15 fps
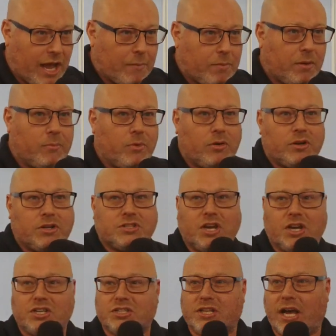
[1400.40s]
happen, I'm not going to
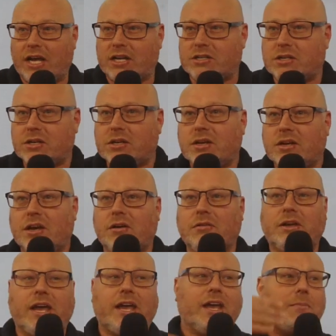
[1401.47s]
touch that,
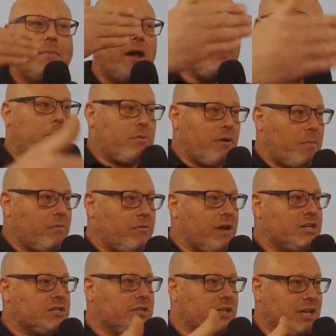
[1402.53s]
okay, about the
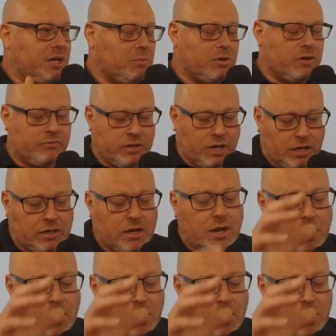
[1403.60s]
preparation that he would have done.